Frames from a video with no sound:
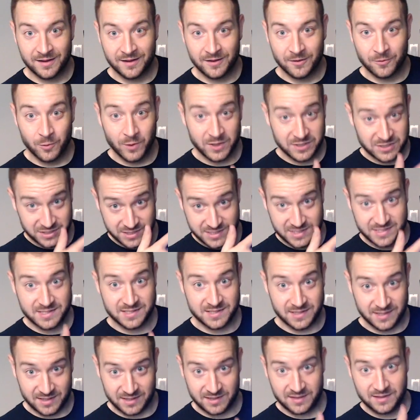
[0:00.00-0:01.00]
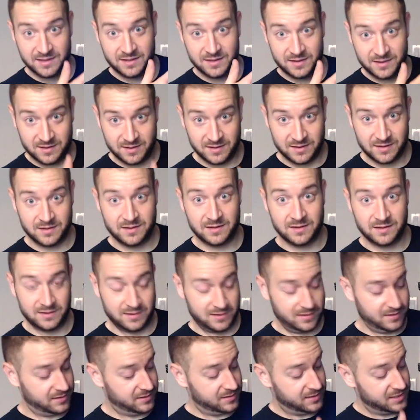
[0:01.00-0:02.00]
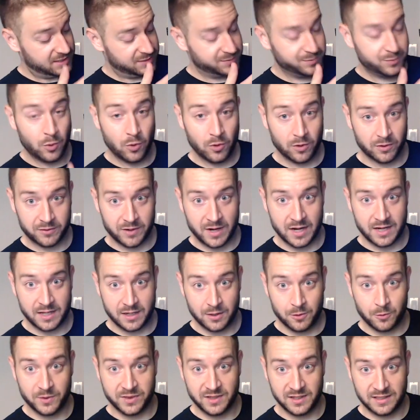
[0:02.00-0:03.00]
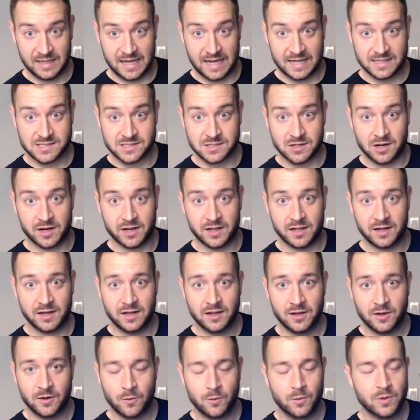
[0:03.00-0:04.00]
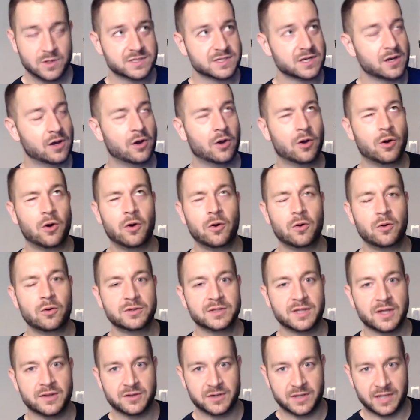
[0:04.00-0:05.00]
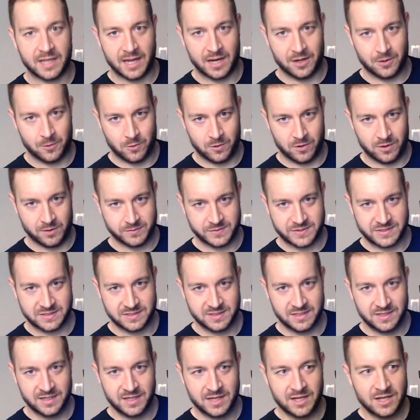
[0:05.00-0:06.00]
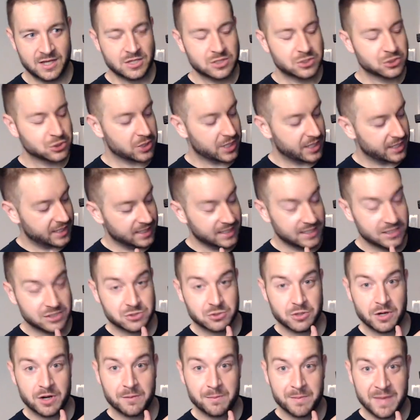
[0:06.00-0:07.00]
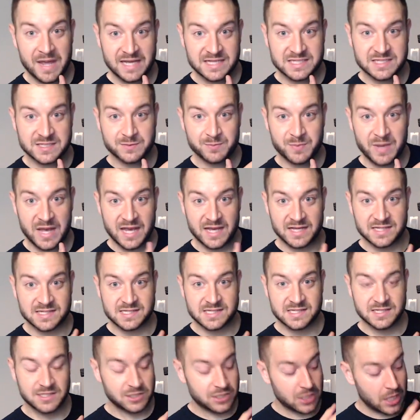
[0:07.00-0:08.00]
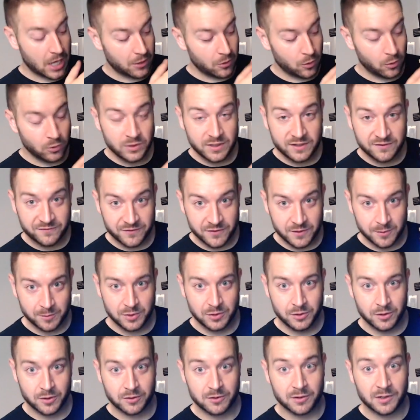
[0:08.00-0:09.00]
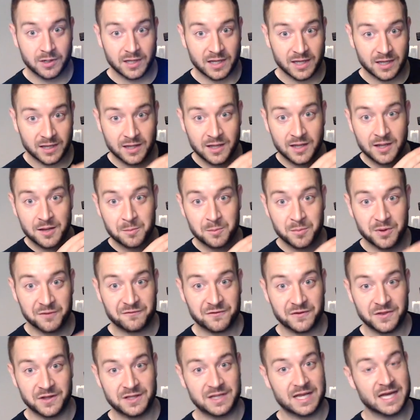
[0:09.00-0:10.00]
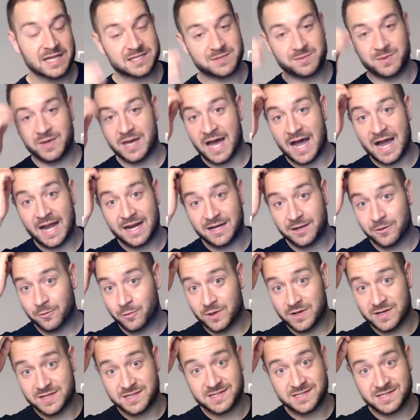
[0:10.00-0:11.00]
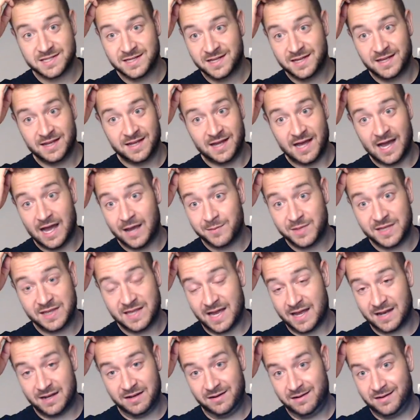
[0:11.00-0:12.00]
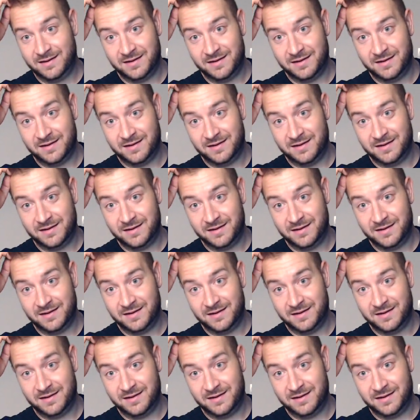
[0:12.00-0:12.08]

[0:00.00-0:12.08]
which is this board right here with the lights on it, was a whole nother can of worms. Trying to make space not only for the blue acrylic but for the lights behind it was, I mean, that